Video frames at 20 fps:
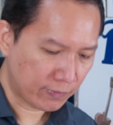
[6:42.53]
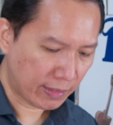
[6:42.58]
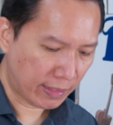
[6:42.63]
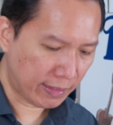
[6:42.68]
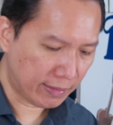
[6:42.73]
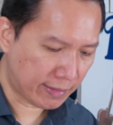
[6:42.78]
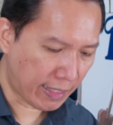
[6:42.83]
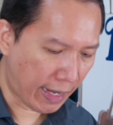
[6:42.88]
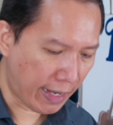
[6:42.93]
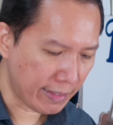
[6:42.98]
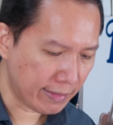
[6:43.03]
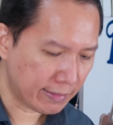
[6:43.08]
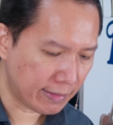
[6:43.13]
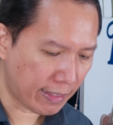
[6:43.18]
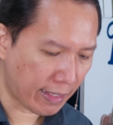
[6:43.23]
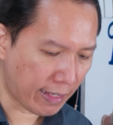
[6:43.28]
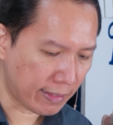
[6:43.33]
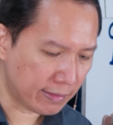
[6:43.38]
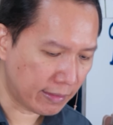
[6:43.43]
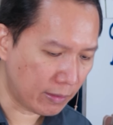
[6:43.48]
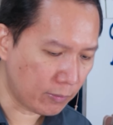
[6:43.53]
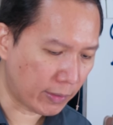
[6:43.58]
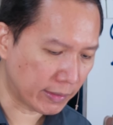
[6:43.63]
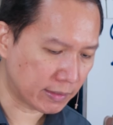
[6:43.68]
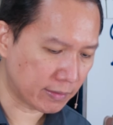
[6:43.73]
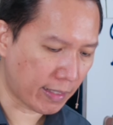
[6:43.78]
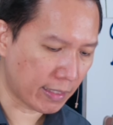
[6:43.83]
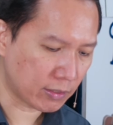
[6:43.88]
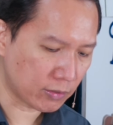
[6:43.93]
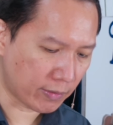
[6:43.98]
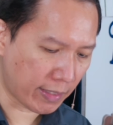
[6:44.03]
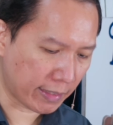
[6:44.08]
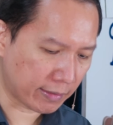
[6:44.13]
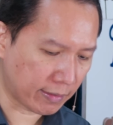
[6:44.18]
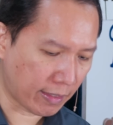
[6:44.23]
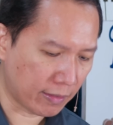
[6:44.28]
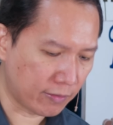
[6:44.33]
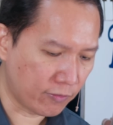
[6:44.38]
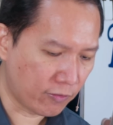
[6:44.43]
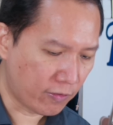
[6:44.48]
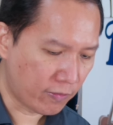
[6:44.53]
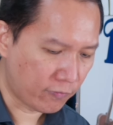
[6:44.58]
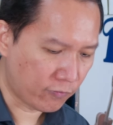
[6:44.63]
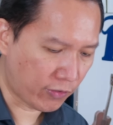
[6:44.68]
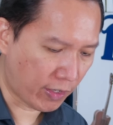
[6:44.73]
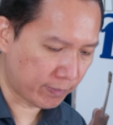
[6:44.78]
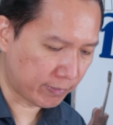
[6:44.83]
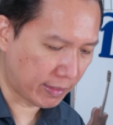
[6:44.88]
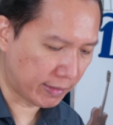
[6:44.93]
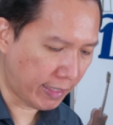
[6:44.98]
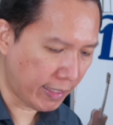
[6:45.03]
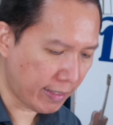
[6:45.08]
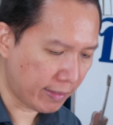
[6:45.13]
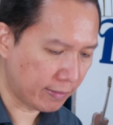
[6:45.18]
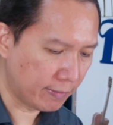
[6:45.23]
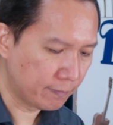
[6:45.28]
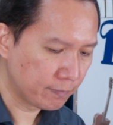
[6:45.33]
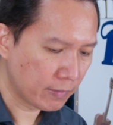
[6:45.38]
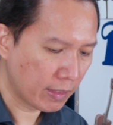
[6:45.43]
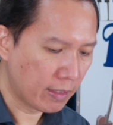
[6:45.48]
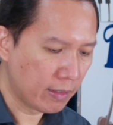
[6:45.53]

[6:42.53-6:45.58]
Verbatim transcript: He died and he was resurrected from the dead.